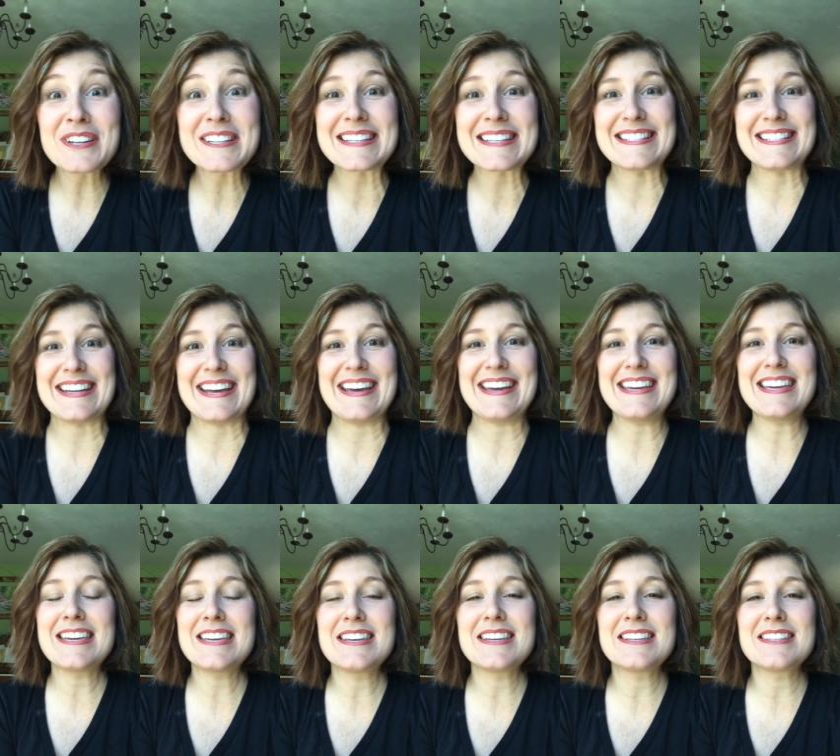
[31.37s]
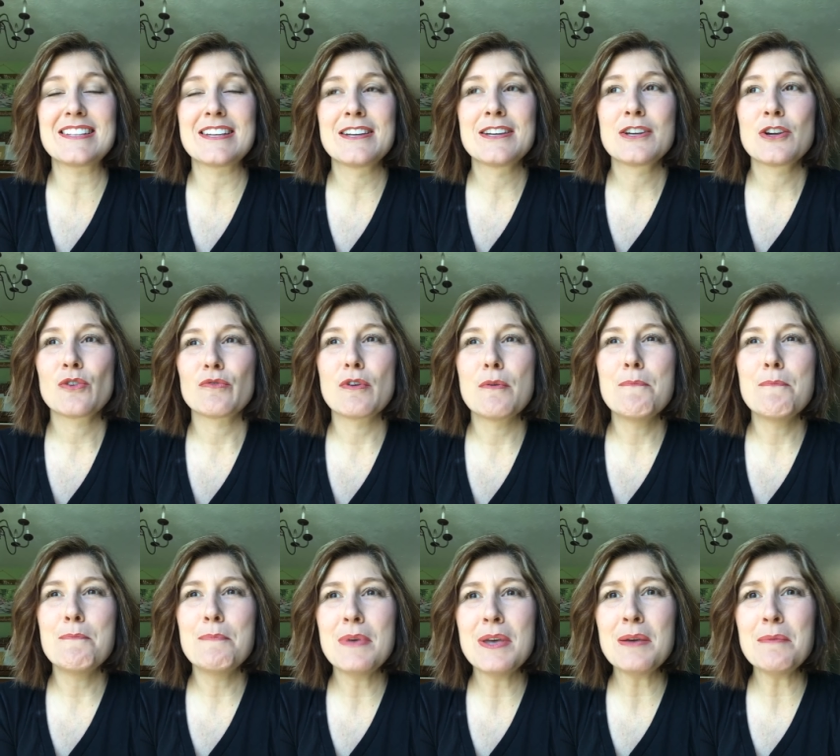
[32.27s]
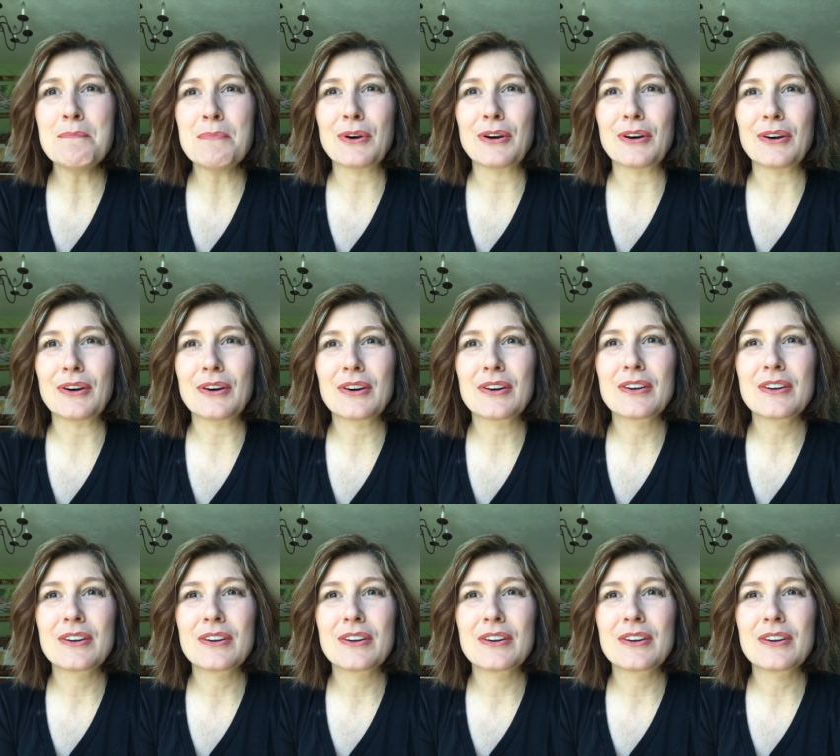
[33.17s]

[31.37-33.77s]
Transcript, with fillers: today is remember